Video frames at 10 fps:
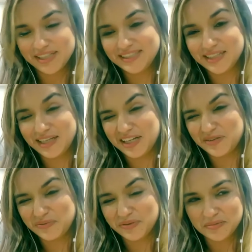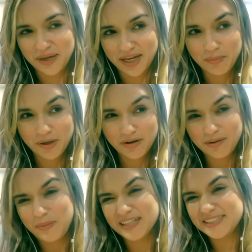what is still, I don't feel bad about
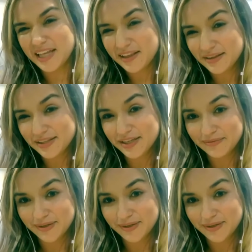it, but still